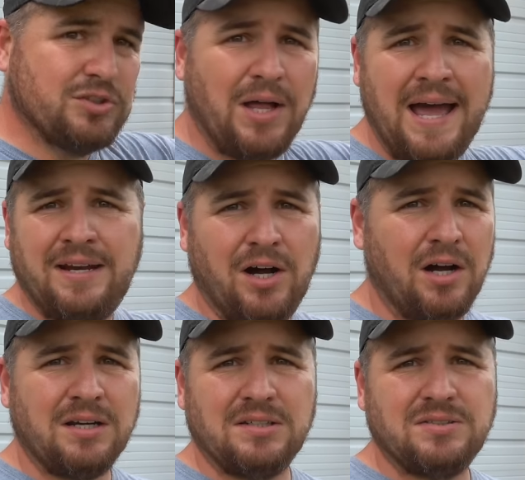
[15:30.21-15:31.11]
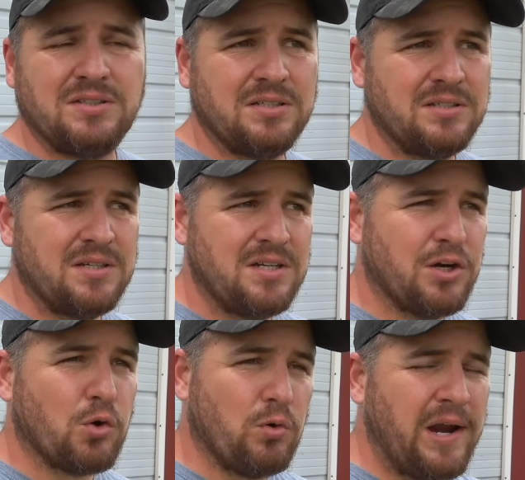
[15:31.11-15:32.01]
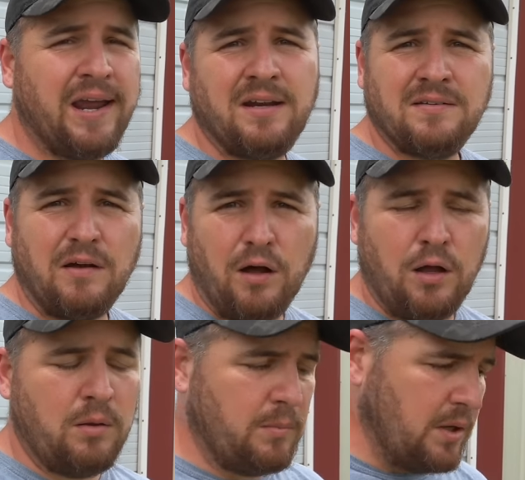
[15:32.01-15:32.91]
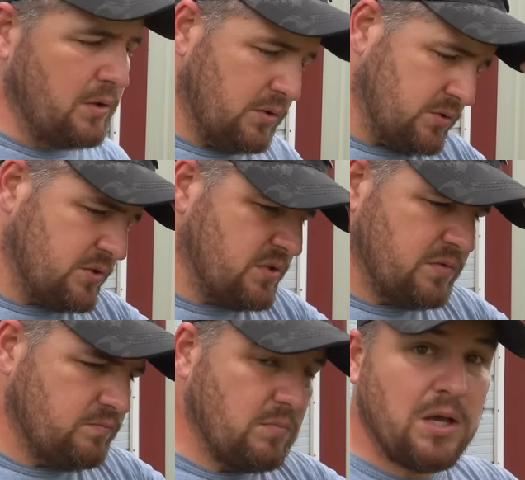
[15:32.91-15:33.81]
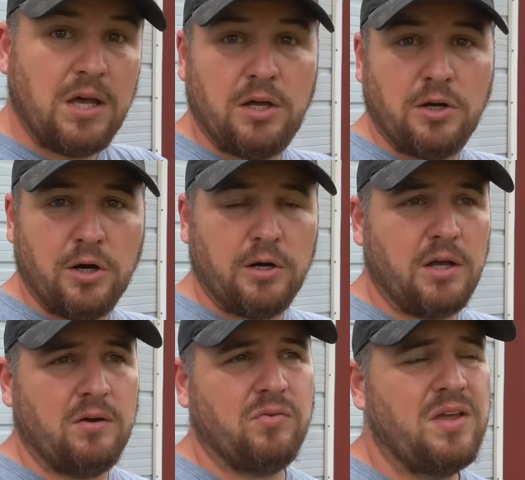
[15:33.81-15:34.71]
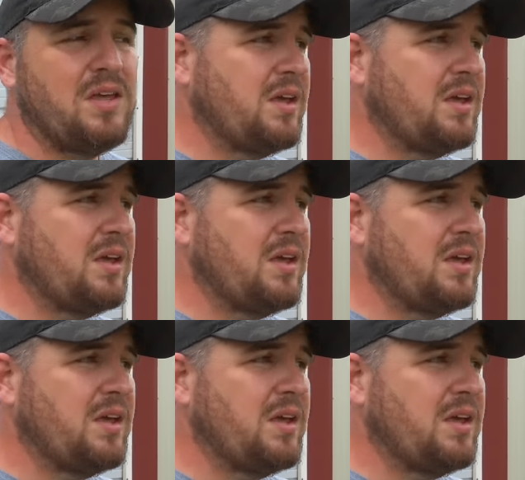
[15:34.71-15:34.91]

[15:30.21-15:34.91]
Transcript: July and August, rain is almost unheard of.